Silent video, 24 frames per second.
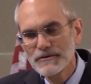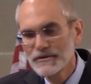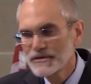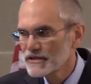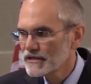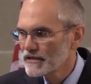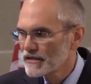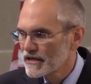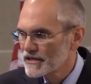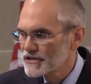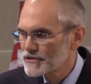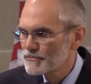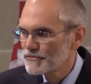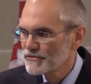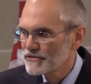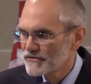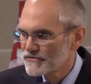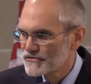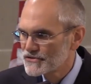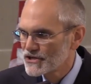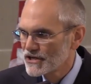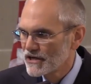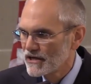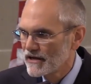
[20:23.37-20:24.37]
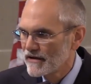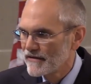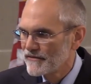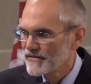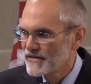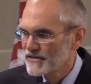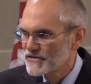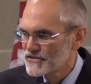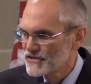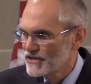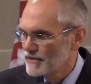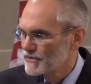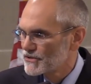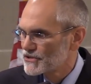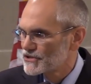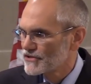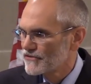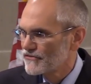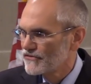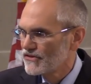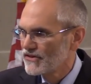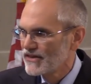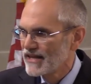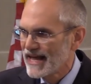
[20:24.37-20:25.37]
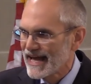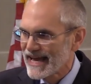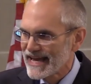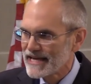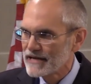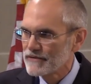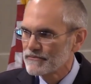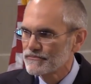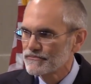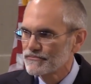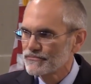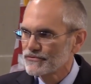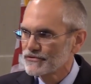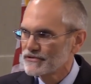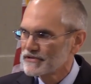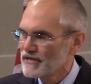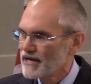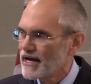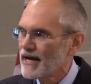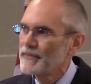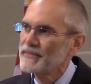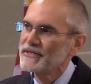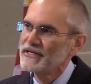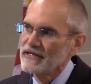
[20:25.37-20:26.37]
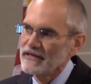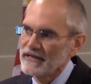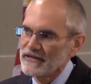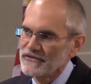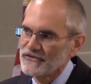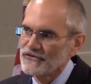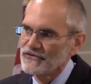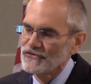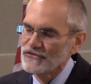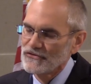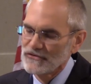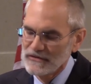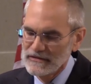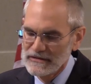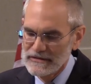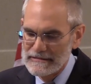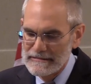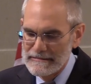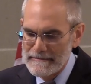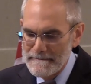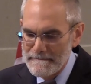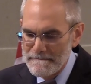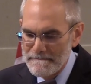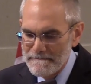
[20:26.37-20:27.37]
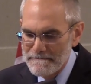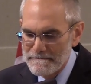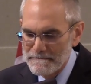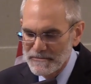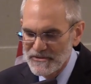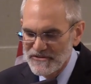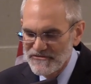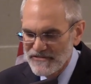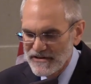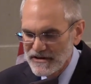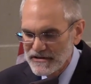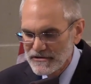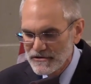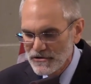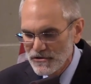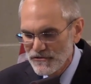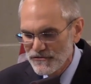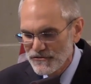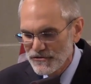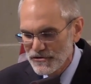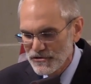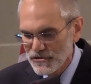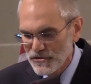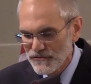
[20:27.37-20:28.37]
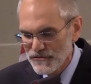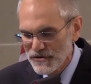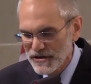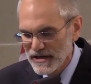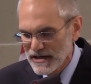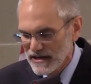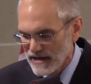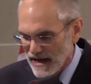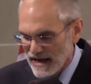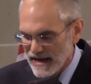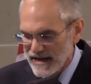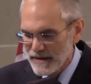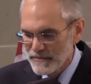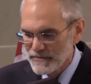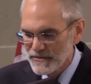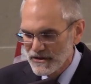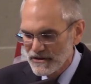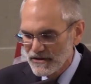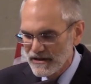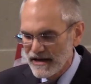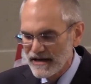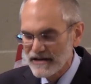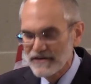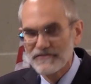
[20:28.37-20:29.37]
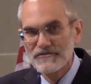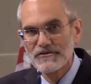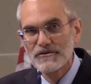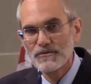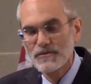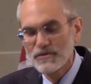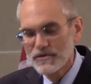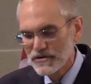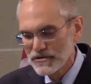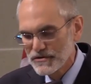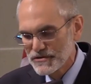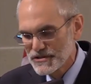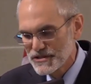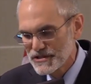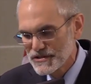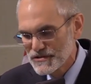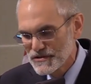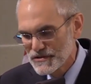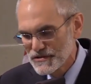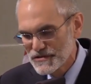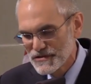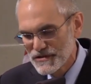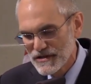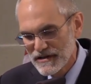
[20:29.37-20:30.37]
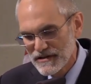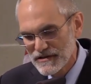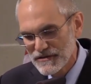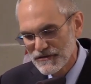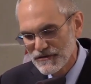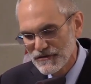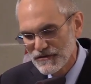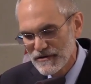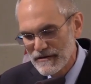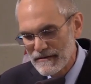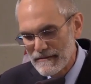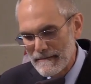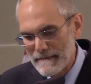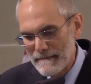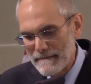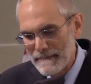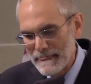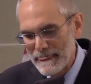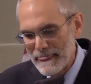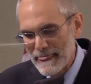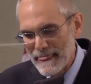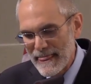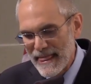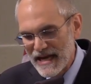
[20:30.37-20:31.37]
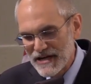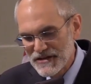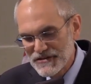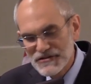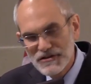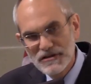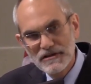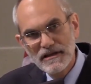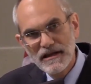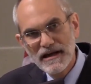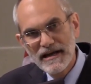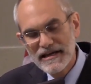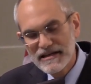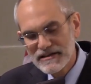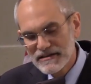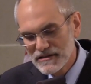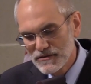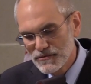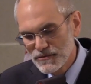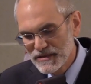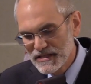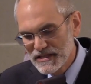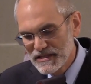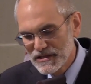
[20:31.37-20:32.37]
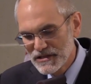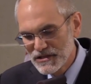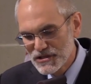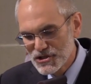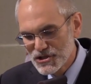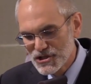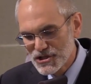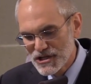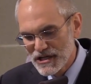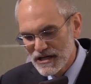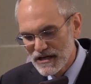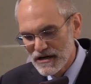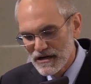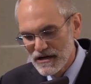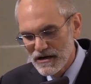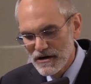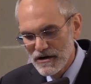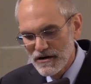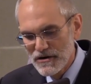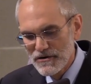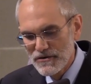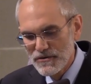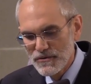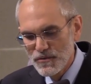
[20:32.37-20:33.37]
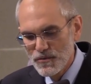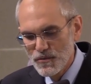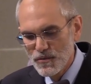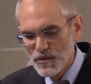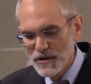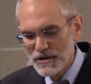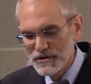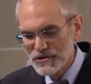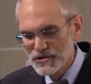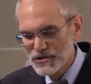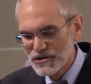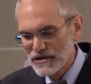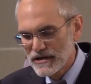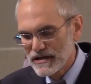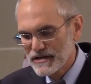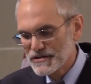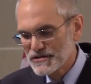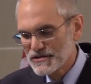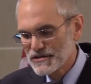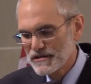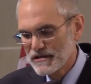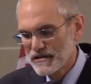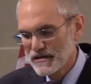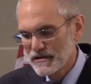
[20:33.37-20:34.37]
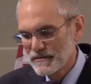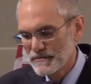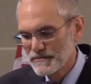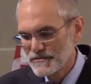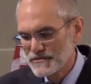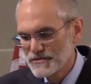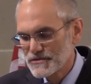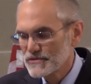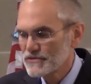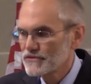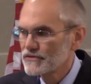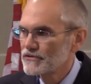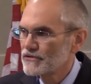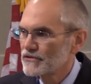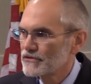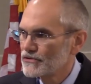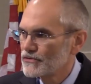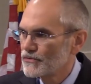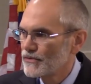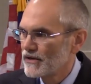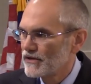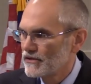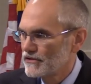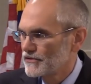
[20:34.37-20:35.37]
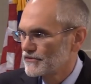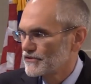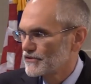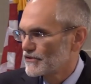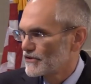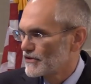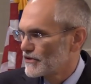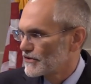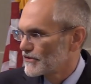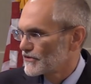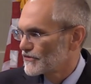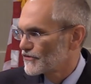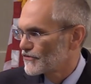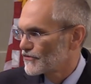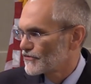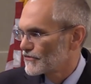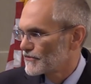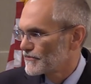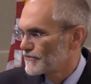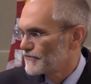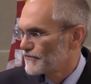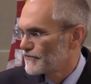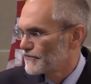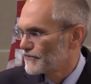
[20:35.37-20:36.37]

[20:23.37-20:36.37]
You know, in the Gospel of John, this image of light predominates. I find it over and over again. I am the light of the world, Jesus says. And it's a light that we can share when Christ comes to dwell in our hearts.